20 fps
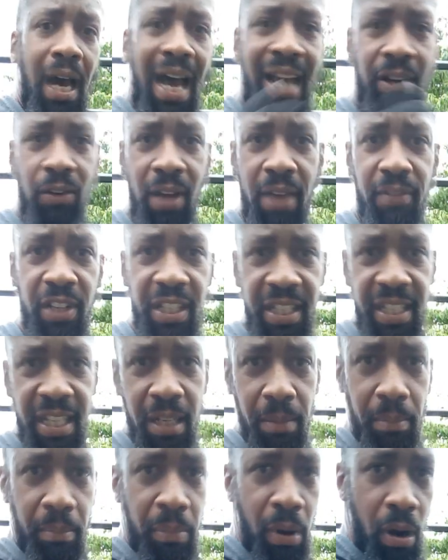I don't have a
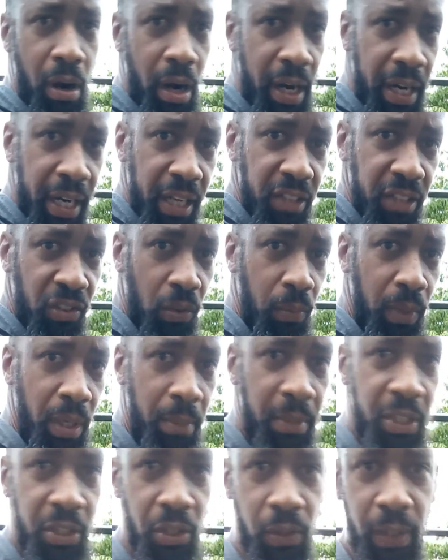dip bar here, so
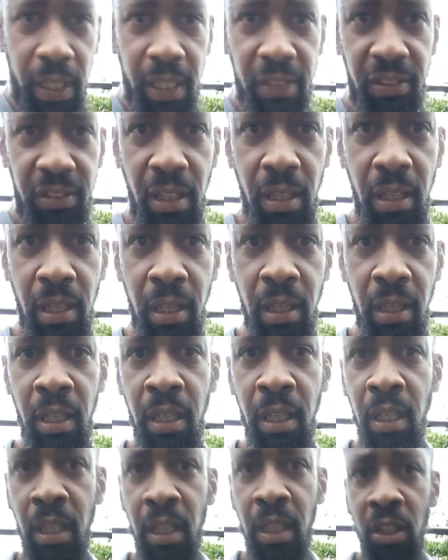what I'm gonna do is
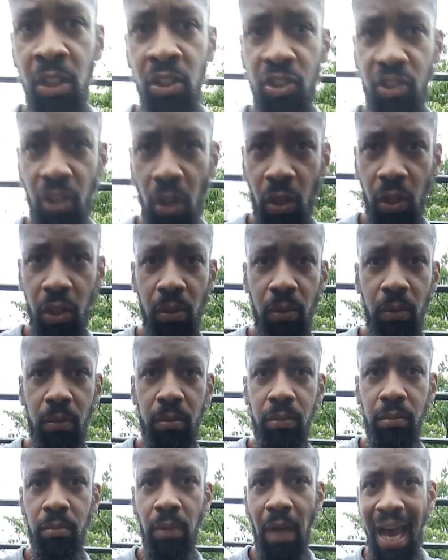show you
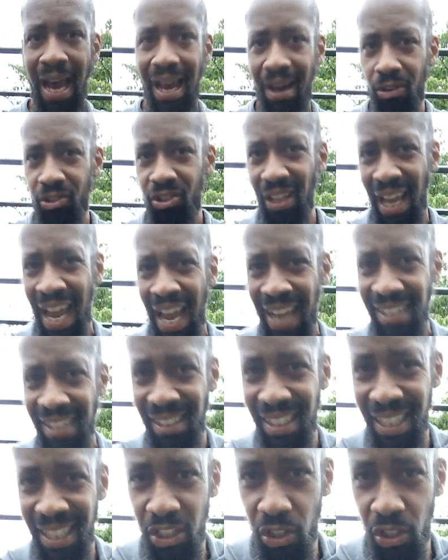how to
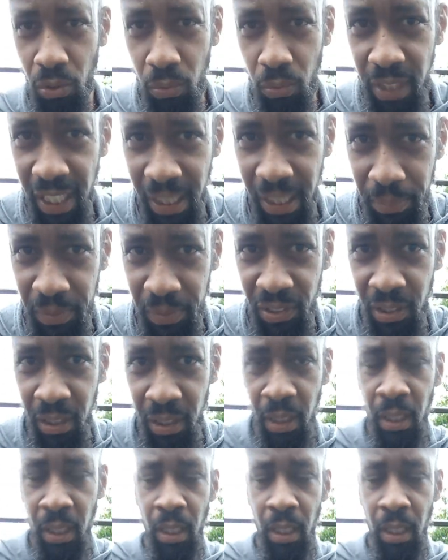actually do dips.